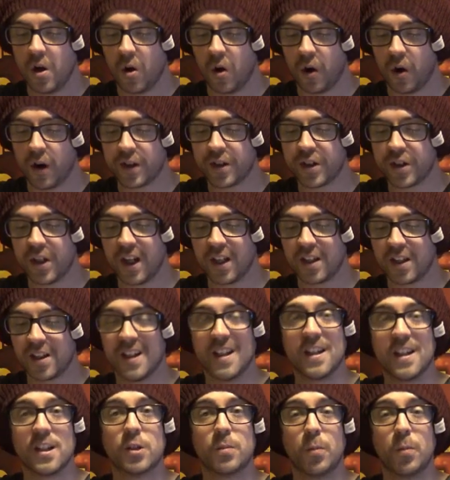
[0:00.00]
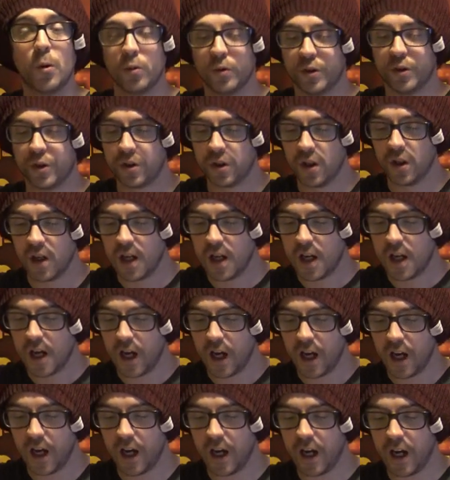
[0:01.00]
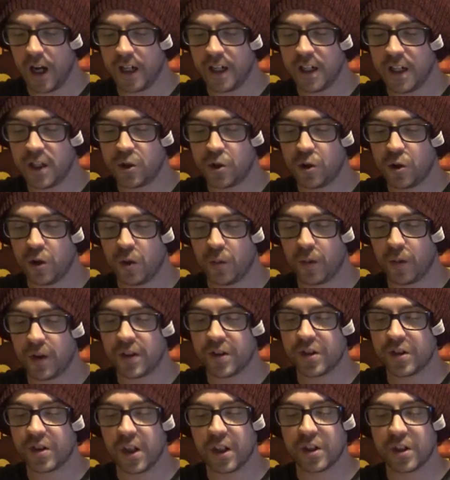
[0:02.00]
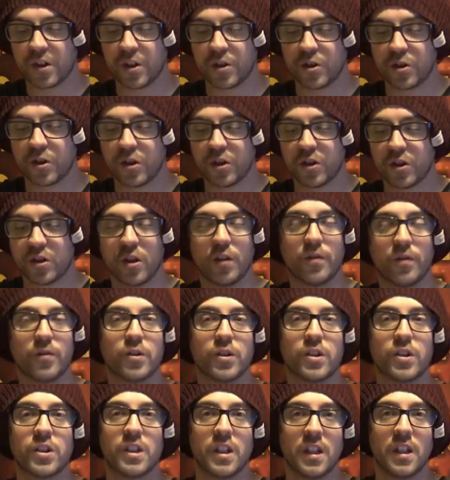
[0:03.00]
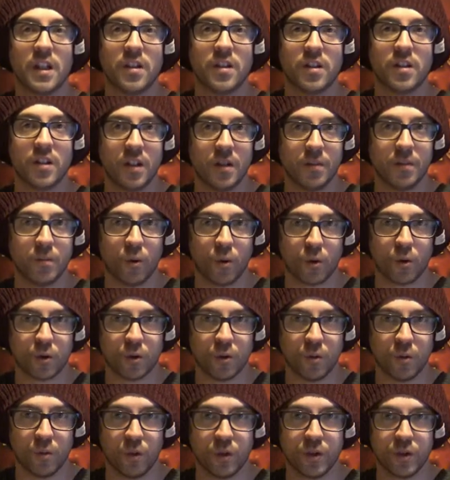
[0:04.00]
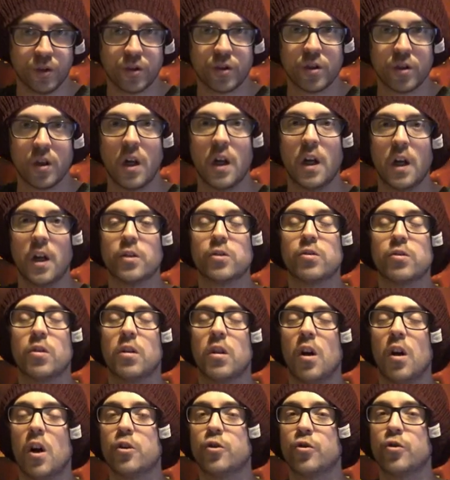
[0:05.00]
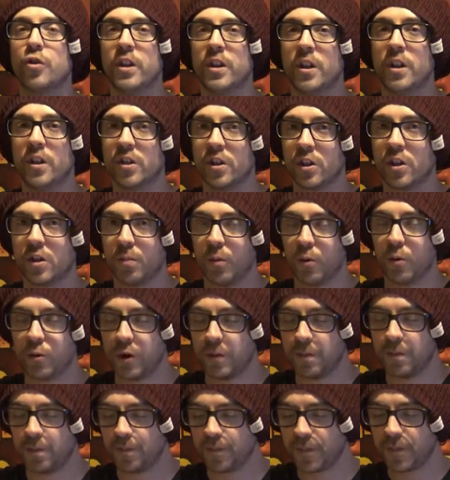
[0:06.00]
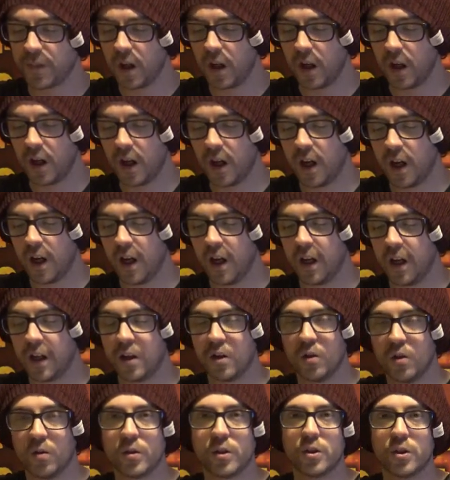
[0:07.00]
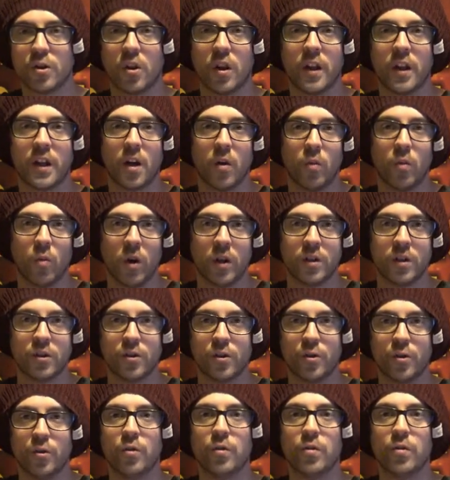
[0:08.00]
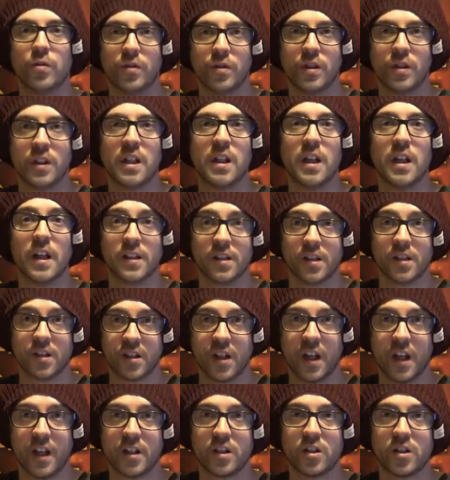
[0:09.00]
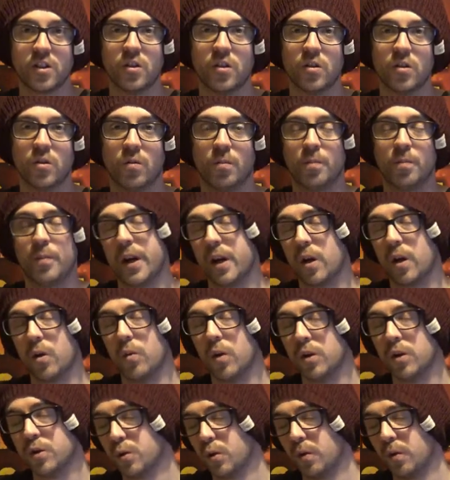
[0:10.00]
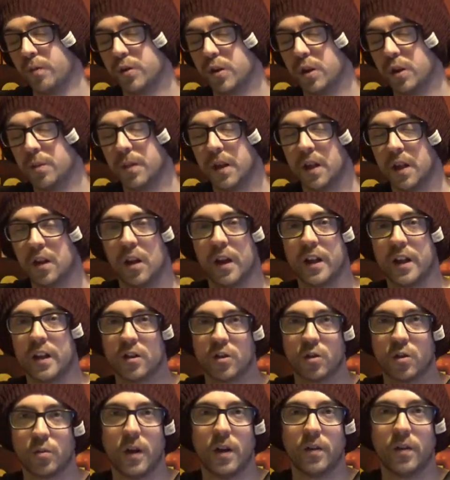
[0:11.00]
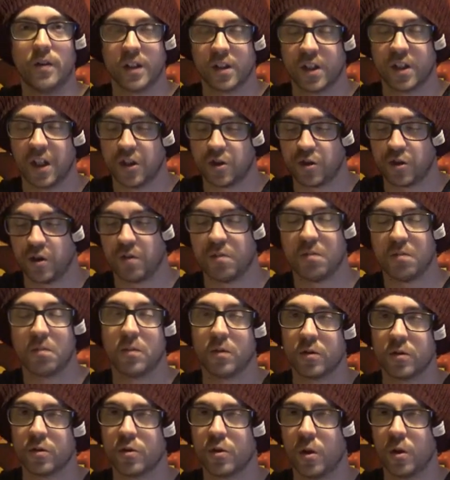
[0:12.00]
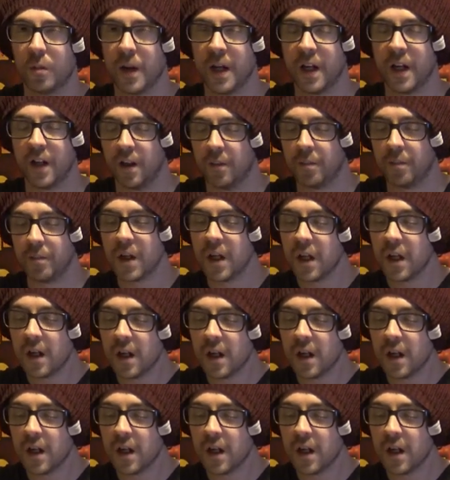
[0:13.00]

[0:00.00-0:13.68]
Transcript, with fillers: on a six it explodes uh, and each unit within 6 inches suffers D3 mortal wounds. So large radius explosion, uh, you know, it's not like a 1, 2, 3, it's a 6, you know, bigger ones obviously being like 12, etc. There's not many of them.